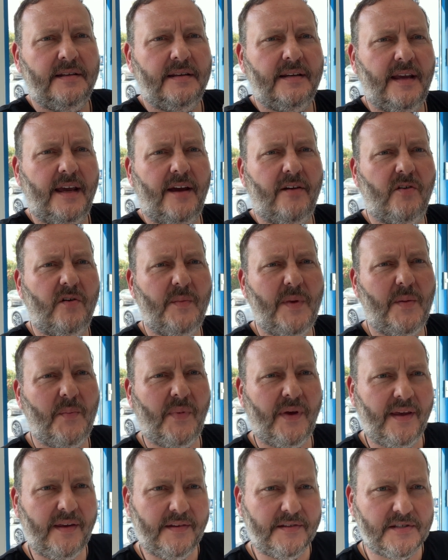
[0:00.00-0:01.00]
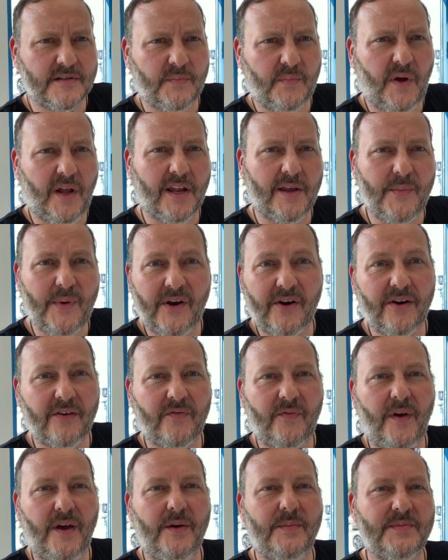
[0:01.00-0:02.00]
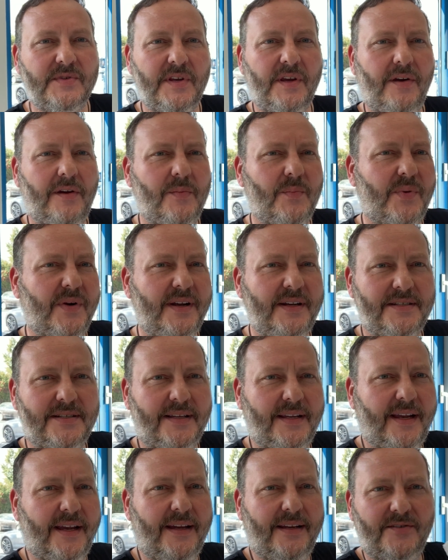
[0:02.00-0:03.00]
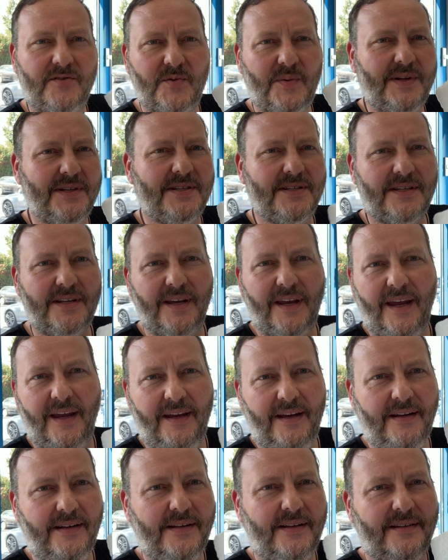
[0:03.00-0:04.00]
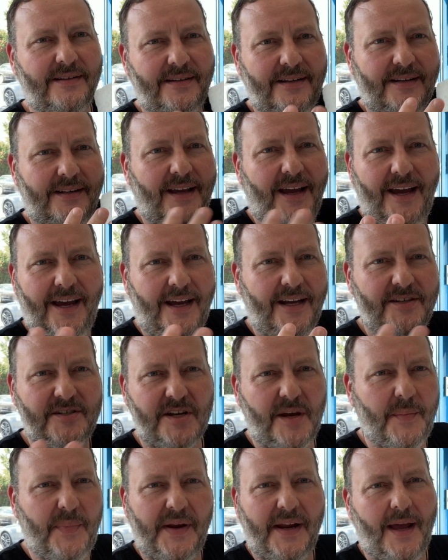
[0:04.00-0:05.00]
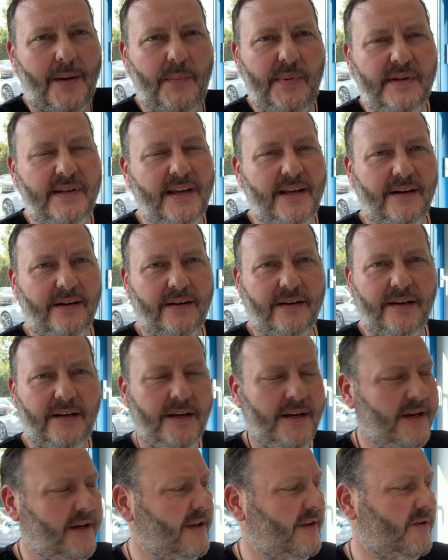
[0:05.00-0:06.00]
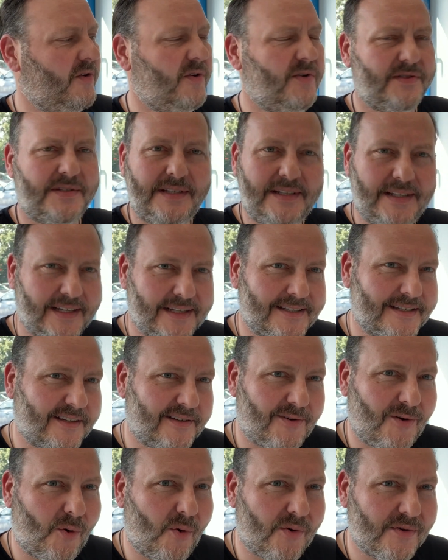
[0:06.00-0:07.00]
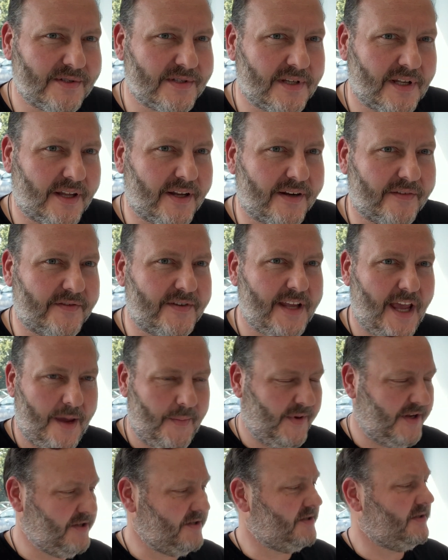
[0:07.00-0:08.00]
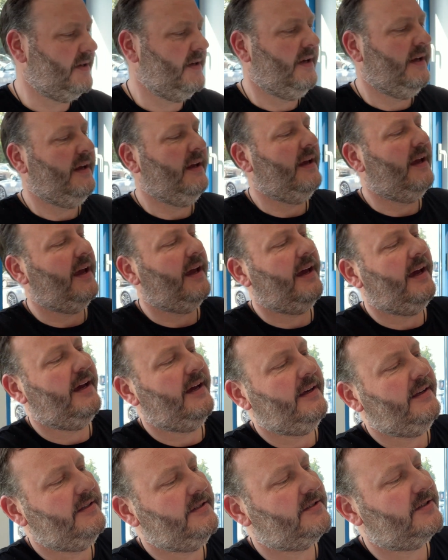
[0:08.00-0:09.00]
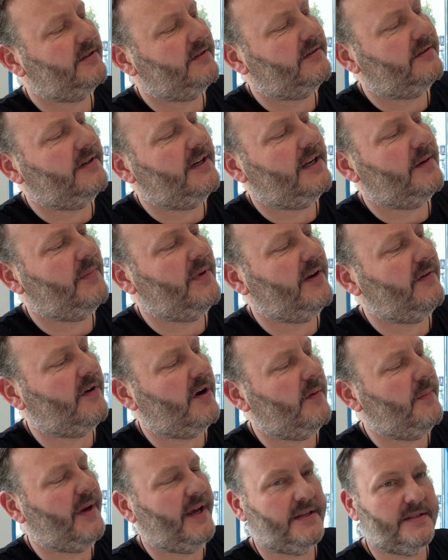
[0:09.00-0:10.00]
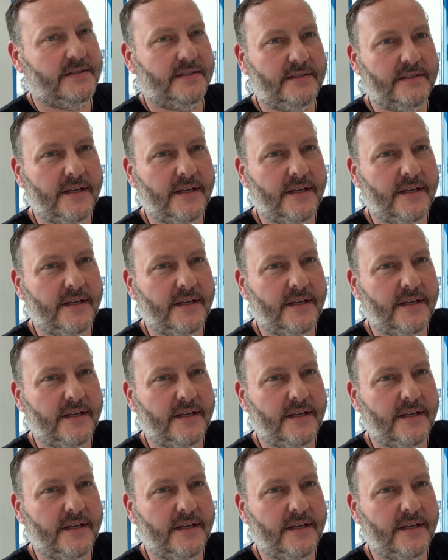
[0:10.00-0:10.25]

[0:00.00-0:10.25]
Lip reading: Now remember, it's a polymeric foam, so compressing it, twisting it, jumping up and down on it usually doesn't cause a lot of damage. It's incredibly robust.